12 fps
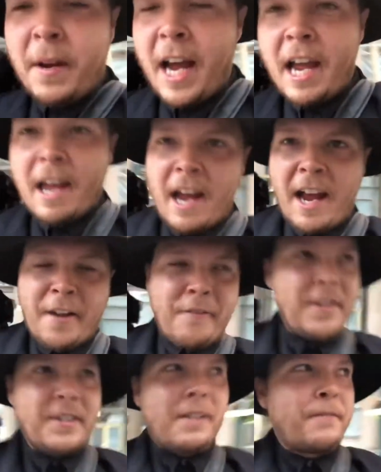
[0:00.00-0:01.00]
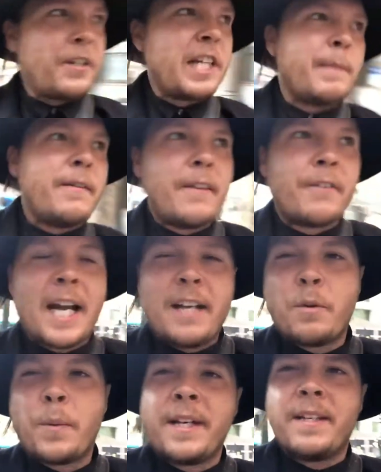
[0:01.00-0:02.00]
I, I've, this is the first time I've ever had
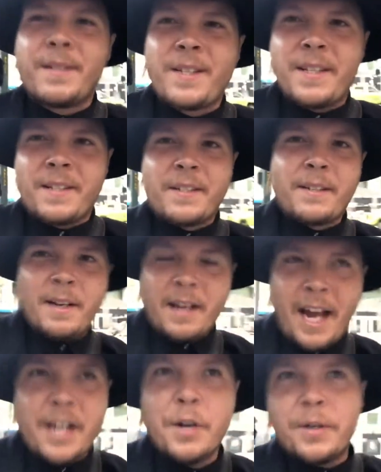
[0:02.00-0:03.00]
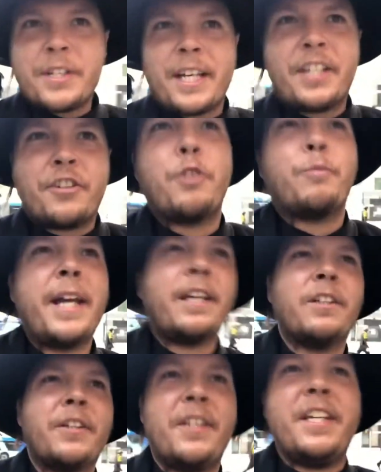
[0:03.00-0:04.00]
to witness this. I know it's like just a
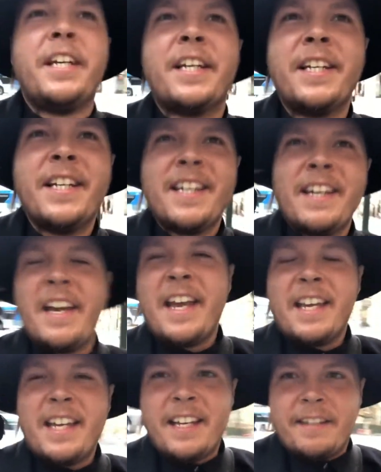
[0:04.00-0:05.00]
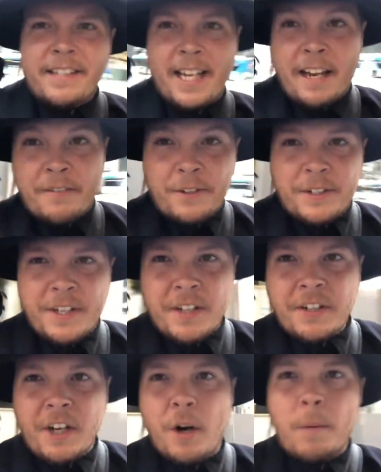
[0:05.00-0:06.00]
regular thing, in San
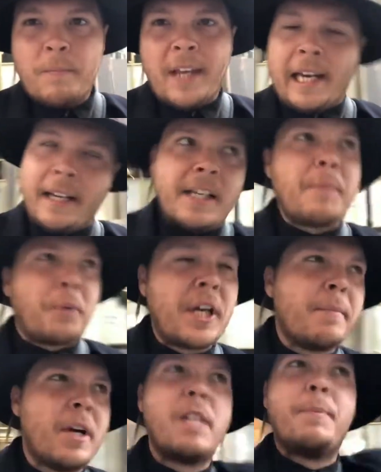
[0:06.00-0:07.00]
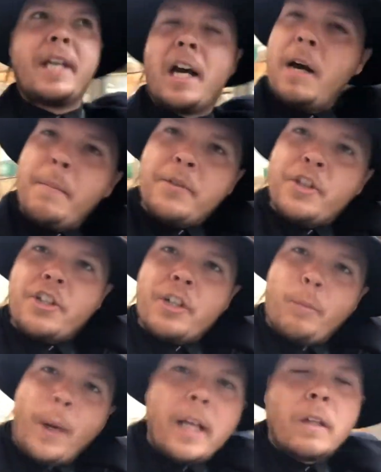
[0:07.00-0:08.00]
Francisco and has pretty much become just a
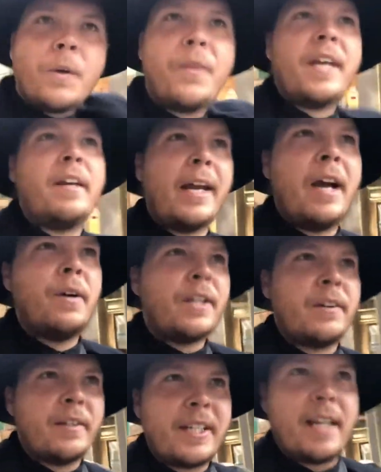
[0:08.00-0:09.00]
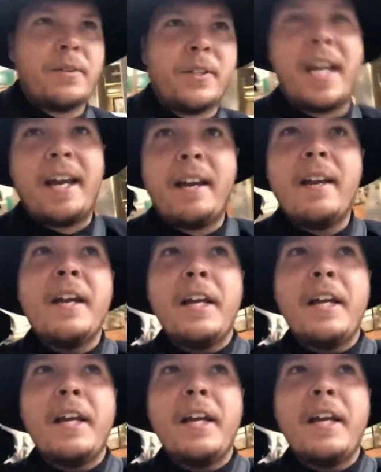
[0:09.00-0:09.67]
regular thing now here in San Jose,